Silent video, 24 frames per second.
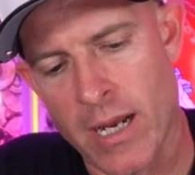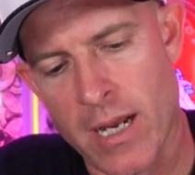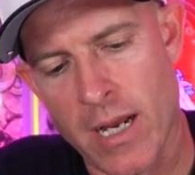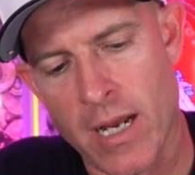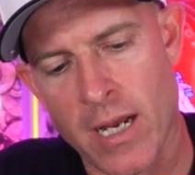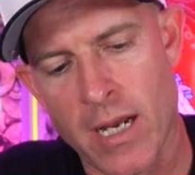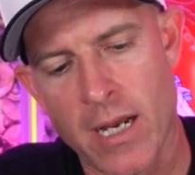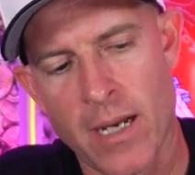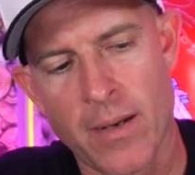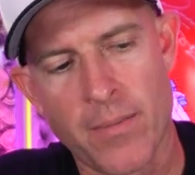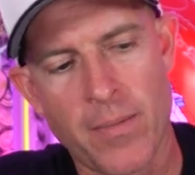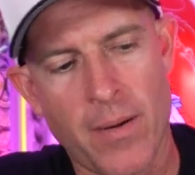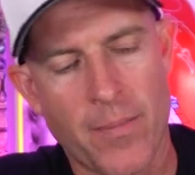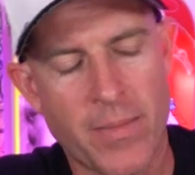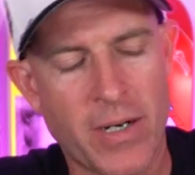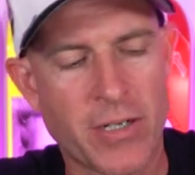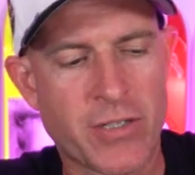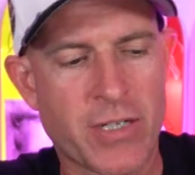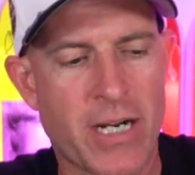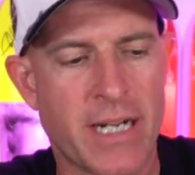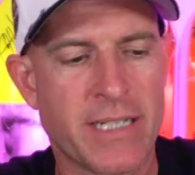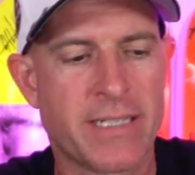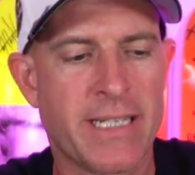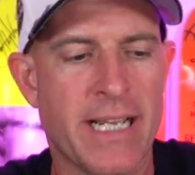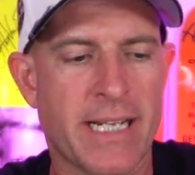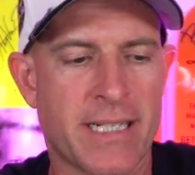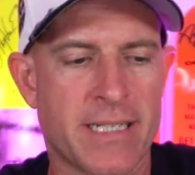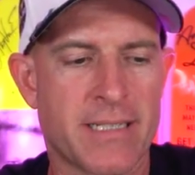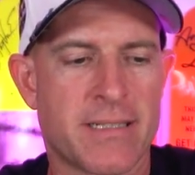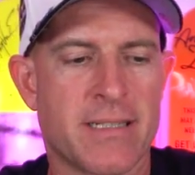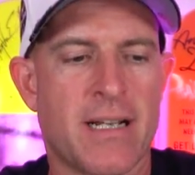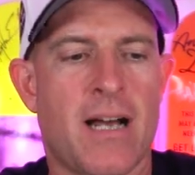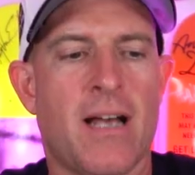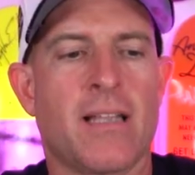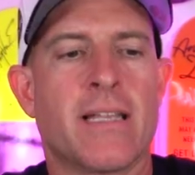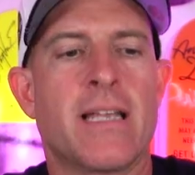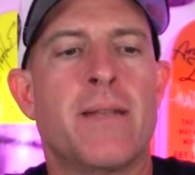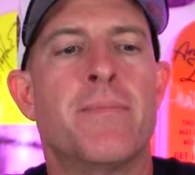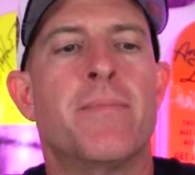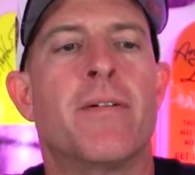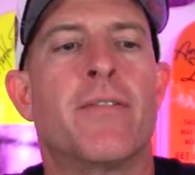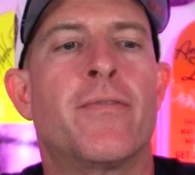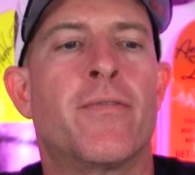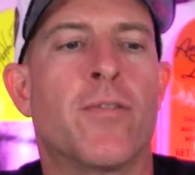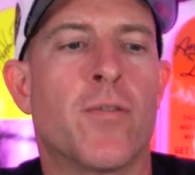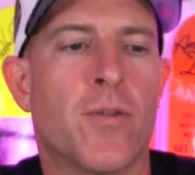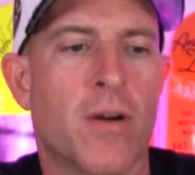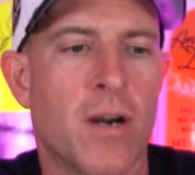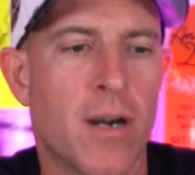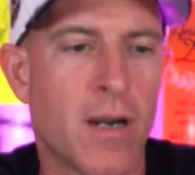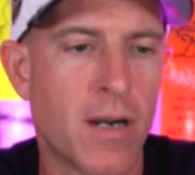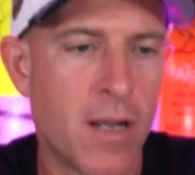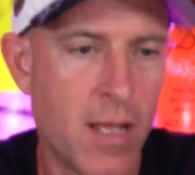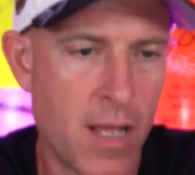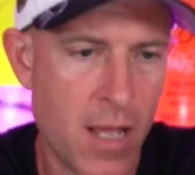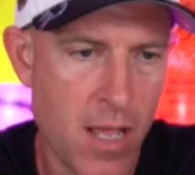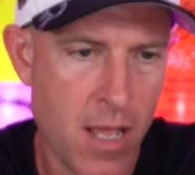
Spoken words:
I'm gonna try to take this all in before